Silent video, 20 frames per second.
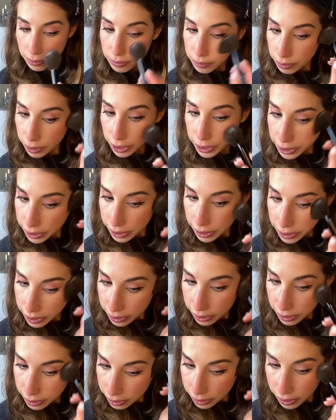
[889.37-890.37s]
Right
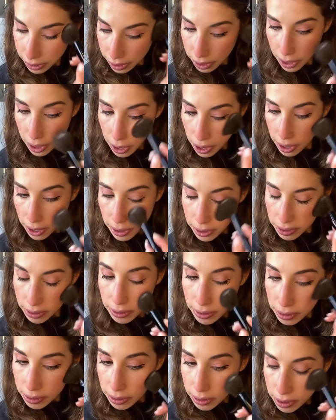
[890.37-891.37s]
here.
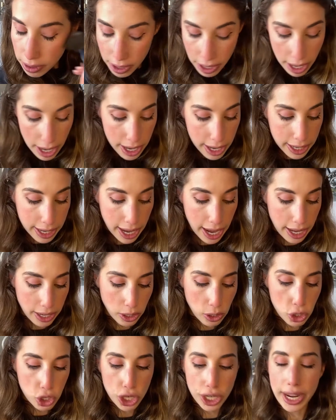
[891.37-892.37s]
And again,
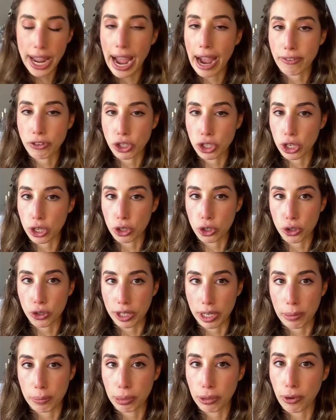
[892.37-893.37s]
usually after
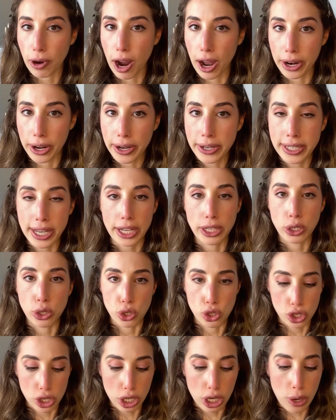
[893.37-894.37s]
cream products, I
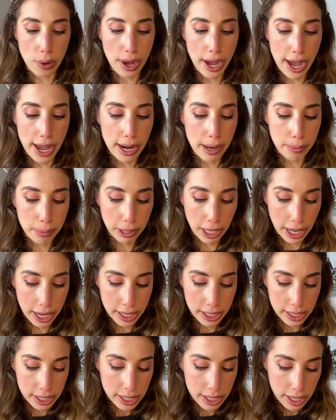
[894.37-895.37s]
usually go ahead and
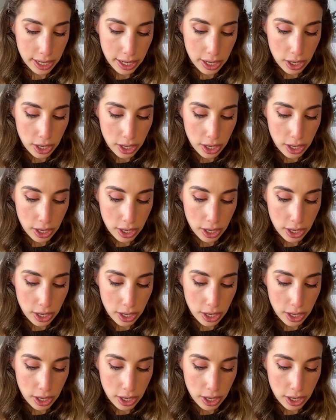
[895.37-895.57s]
blend